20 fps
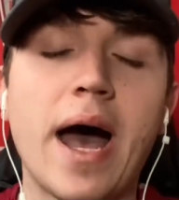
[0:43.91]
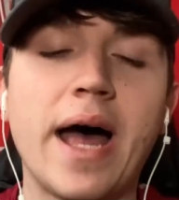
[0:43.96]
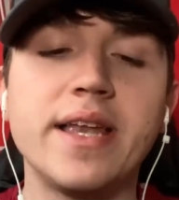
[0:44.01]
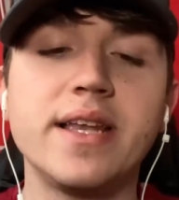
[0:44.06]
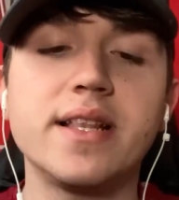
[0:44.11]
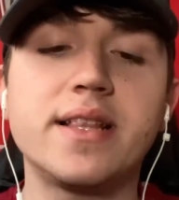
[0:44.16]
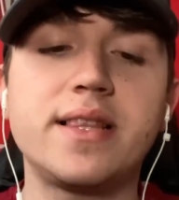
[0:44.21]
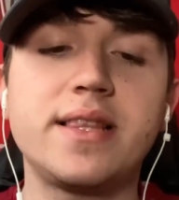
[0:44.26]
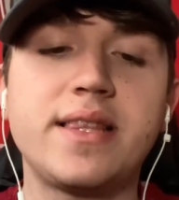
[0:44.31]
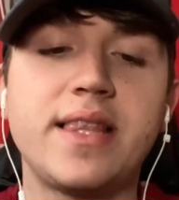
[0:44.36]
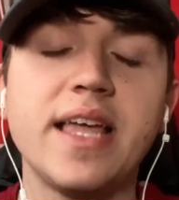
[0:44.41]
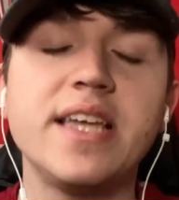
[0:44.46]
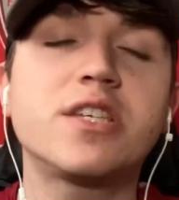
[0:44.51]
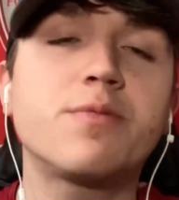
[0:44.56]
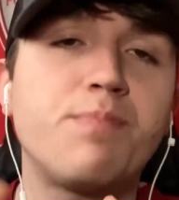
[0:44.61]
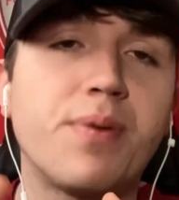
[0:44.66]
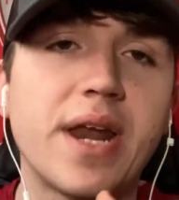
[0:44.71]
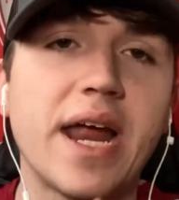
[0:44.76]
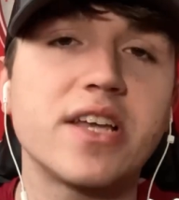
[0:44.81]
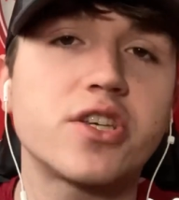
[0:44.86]
And this
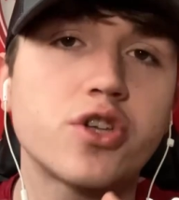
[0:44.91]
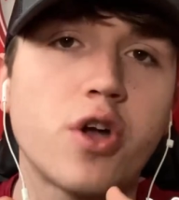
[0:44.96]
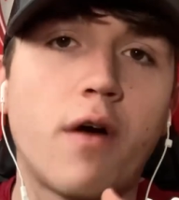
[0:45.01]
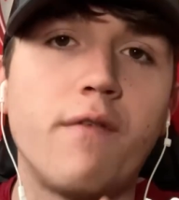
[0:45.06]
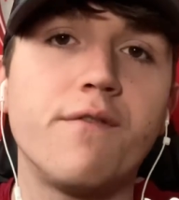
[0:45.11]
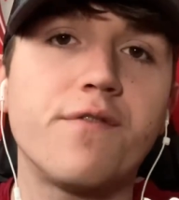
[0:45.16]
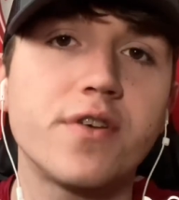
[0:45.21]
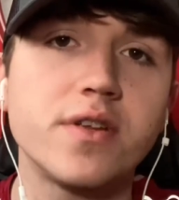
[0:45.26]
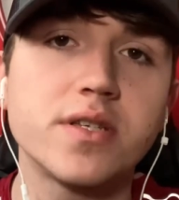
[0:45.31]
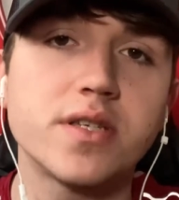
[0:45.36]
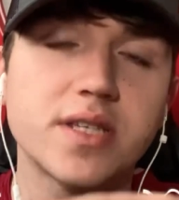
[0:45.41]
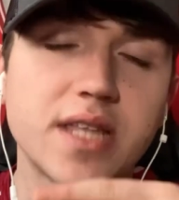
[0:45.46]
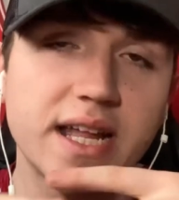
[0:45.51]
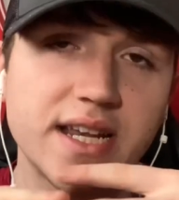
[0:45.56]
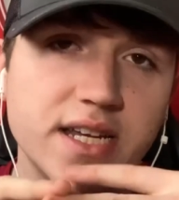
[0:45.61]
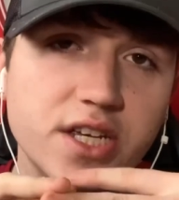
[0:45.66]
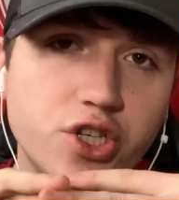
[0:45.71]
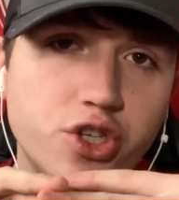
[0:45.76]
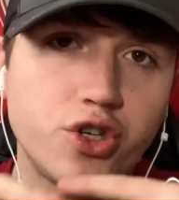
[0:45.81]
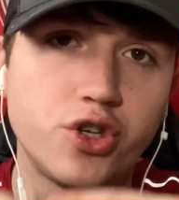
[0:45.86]
press conference
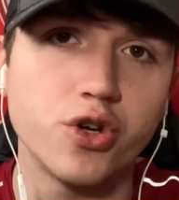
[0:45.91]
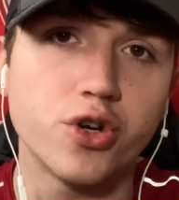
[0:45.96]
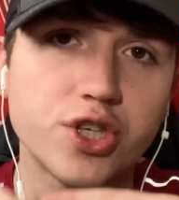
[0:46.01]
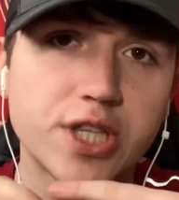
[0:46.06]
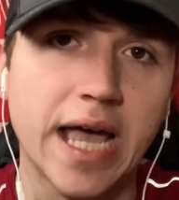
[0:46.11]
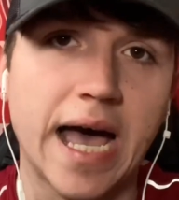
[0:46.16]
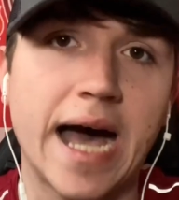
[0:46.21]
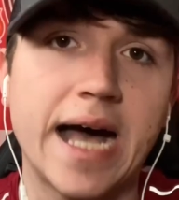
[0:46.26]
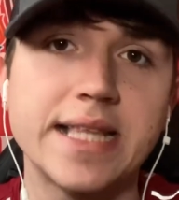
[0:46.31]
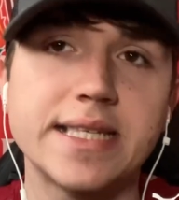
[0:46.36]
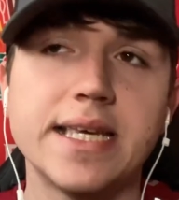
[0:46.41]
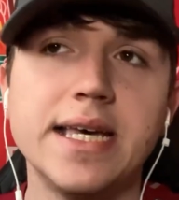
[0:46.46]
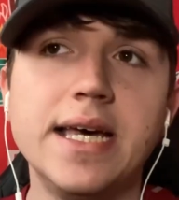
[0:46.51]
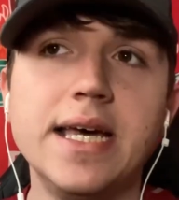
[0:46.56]
that he's just had